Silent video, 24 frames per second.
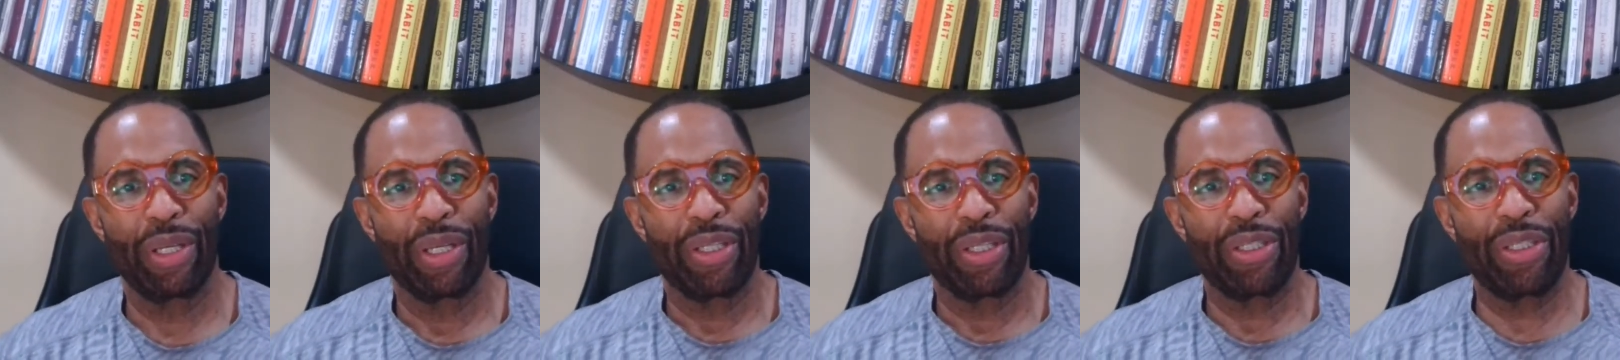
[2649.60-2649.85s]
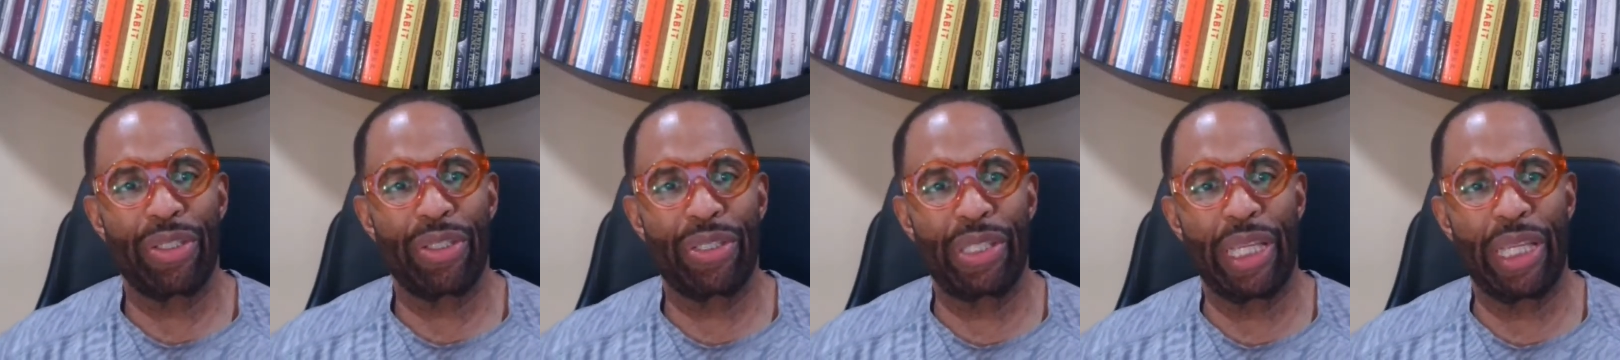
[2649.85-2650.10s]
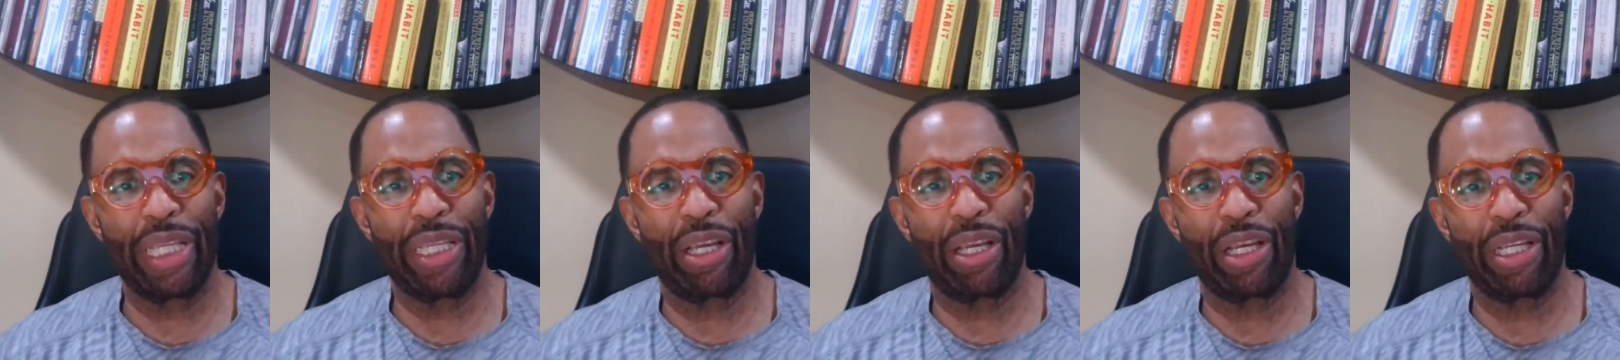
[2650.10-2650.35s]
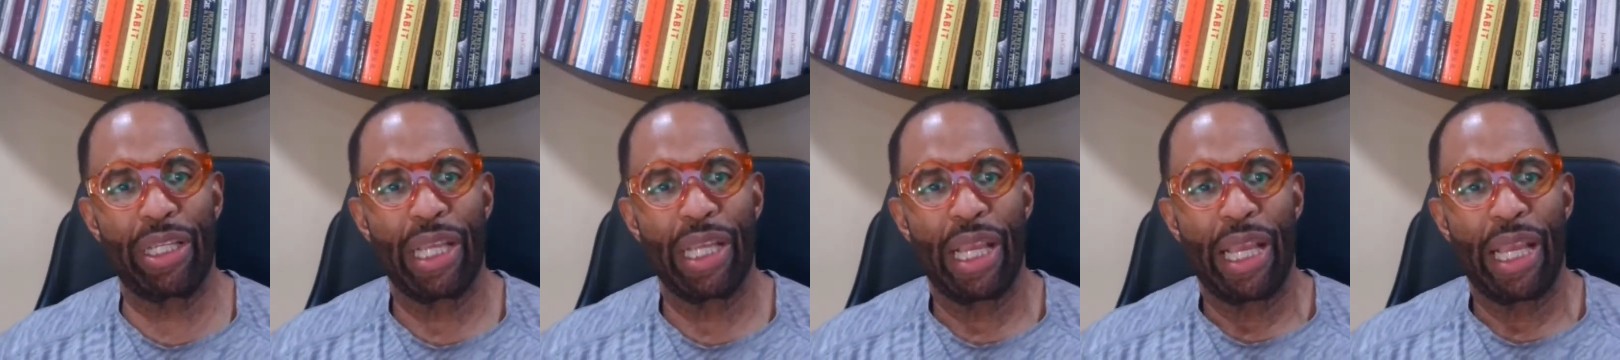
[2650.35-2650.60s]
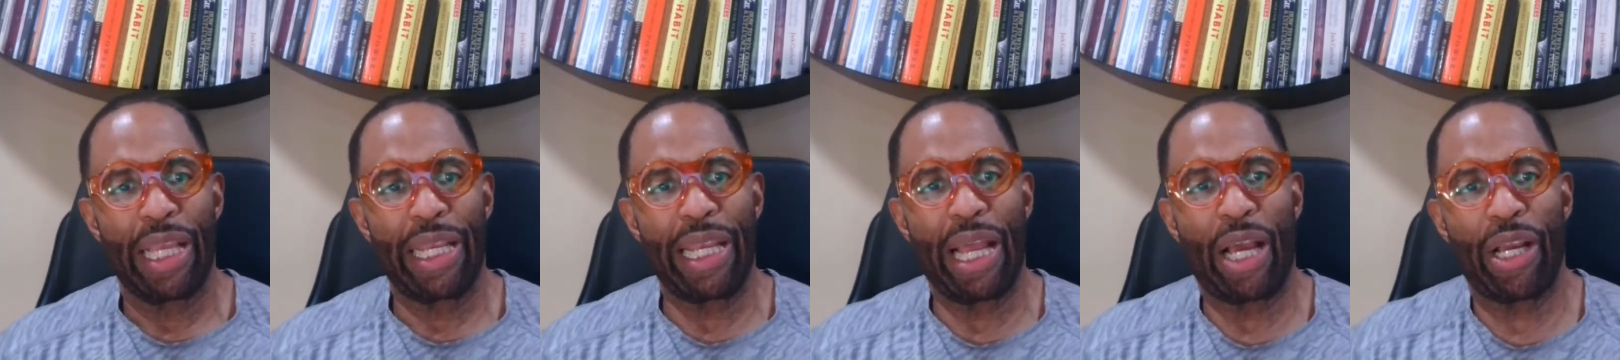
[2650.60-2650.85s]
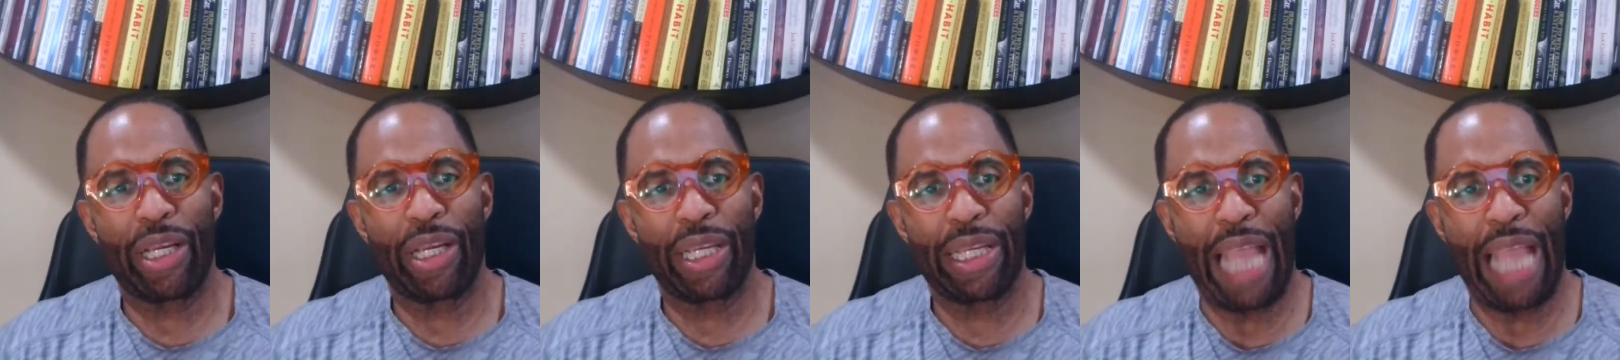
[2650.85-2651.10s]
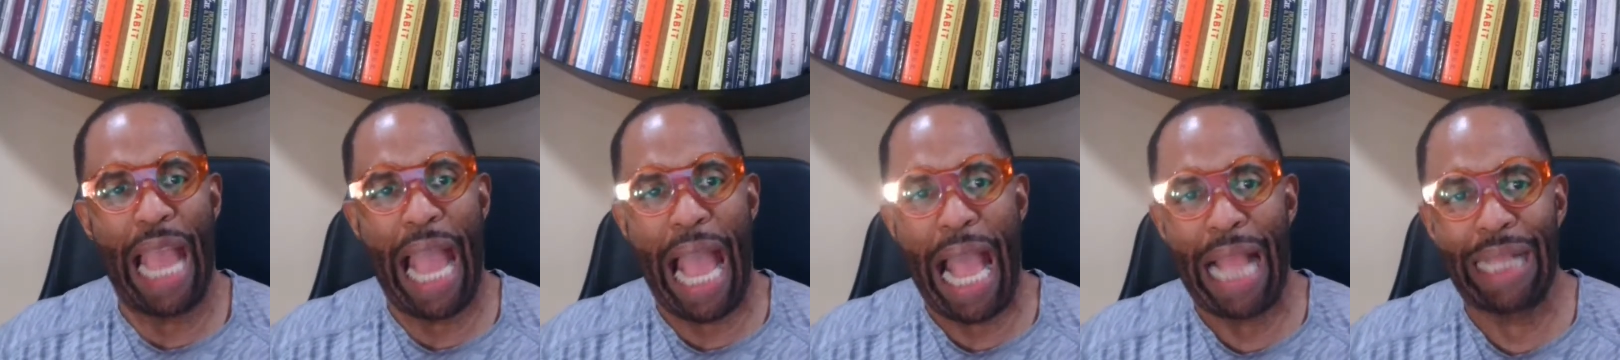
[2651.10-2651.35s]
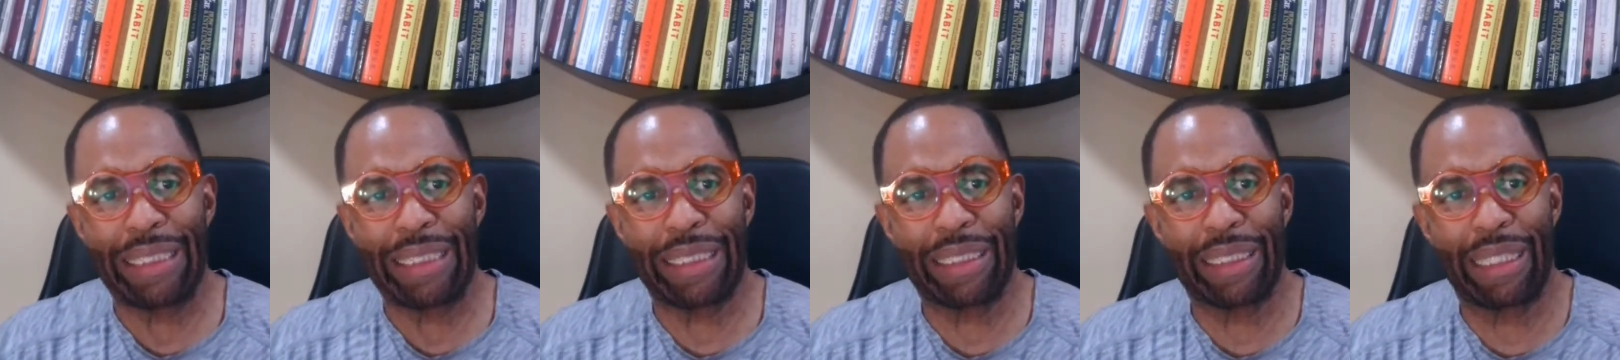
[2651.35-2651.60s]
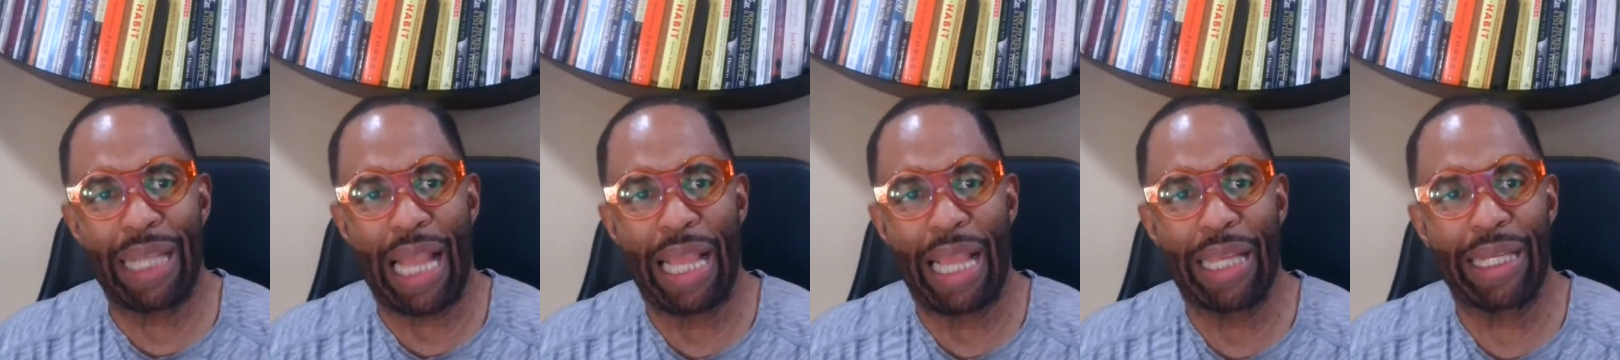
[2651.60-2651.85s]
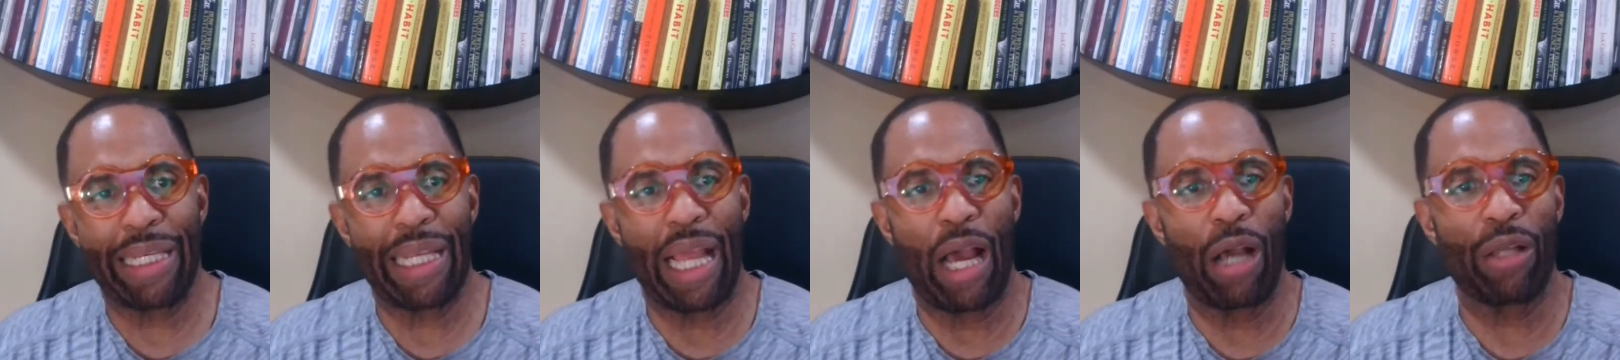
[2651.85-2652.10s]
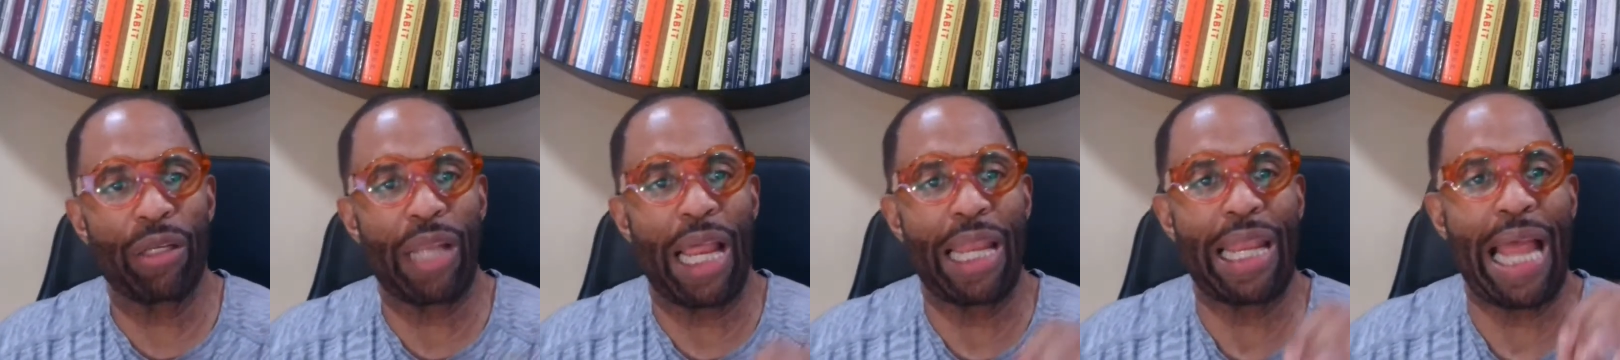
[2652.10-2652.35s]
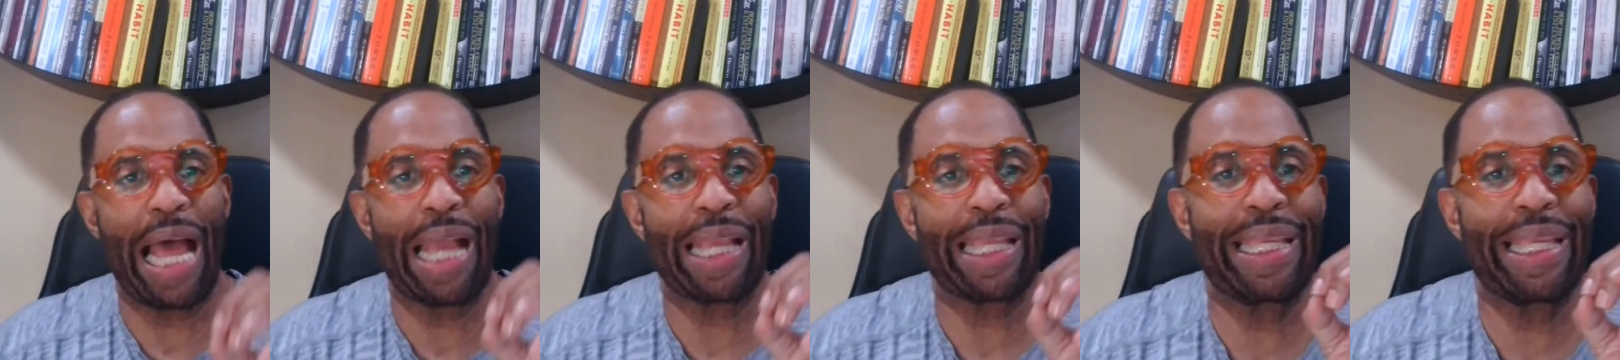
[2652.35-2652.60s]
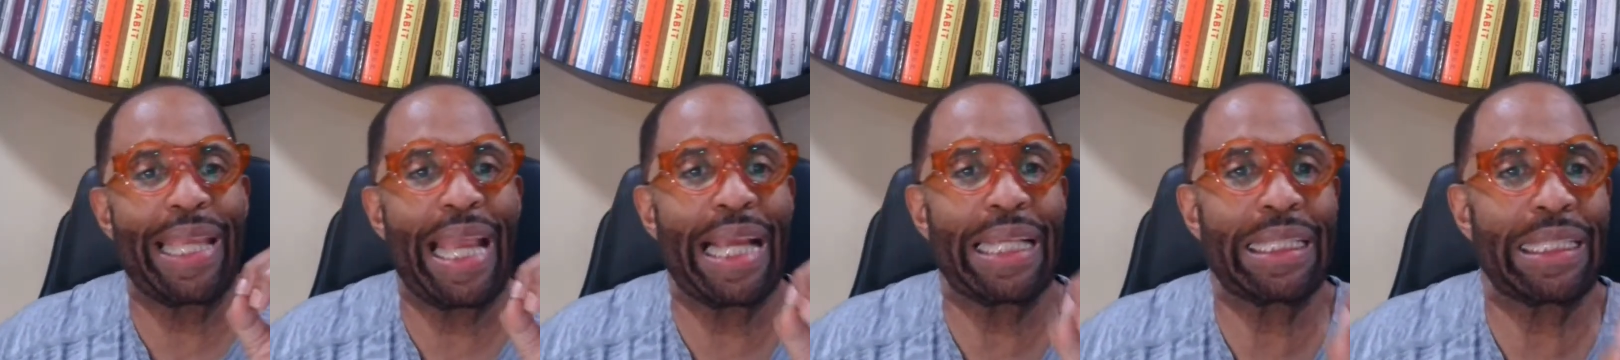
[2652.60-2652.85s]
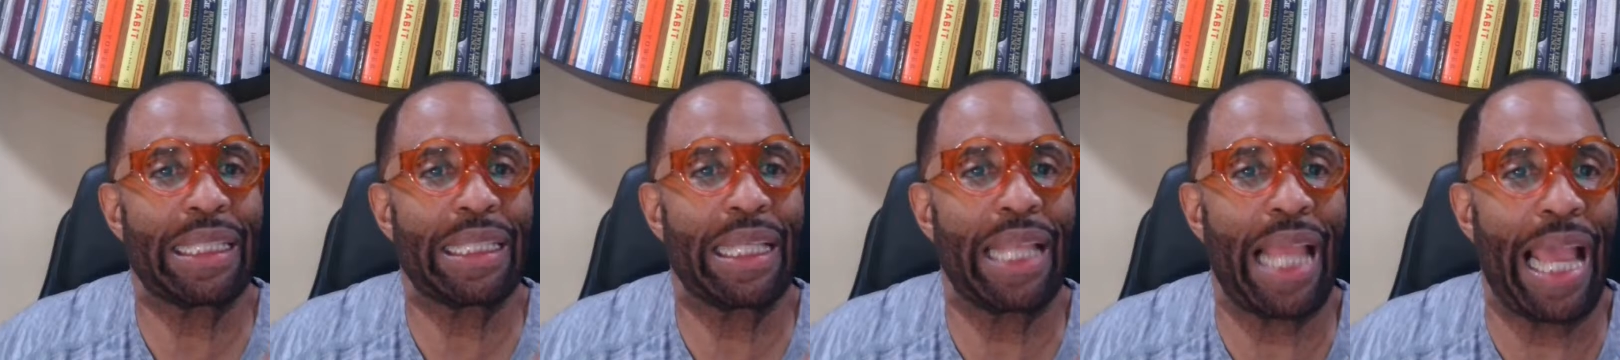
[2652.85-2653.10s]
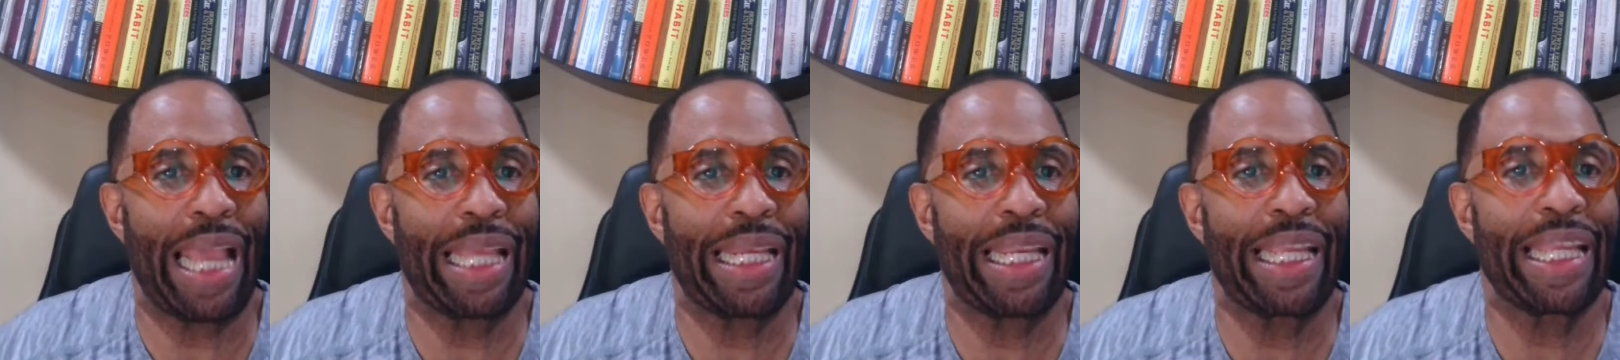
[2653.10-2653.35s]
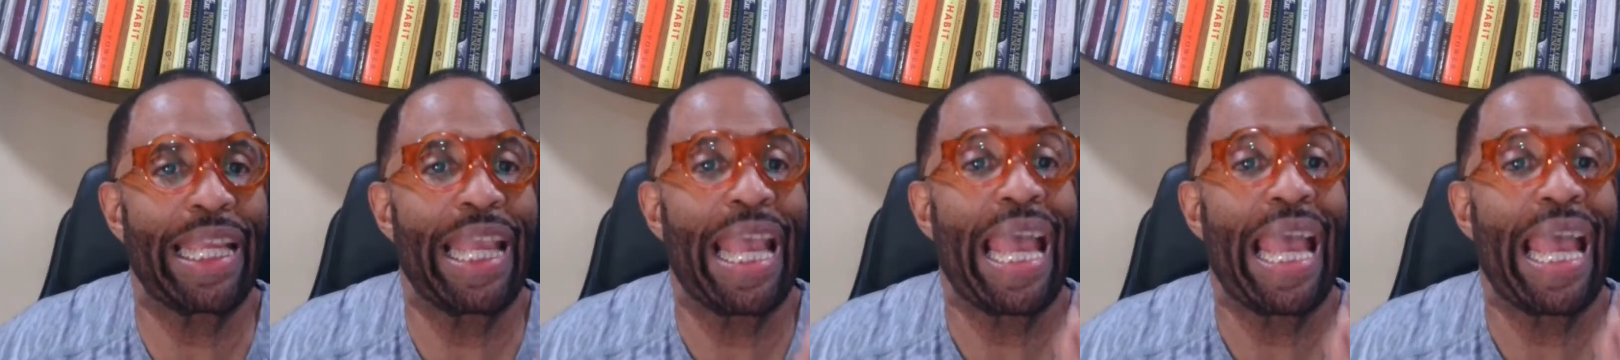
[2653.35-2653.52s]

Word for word: You see, your now gaslight, no, no, not gaslighting,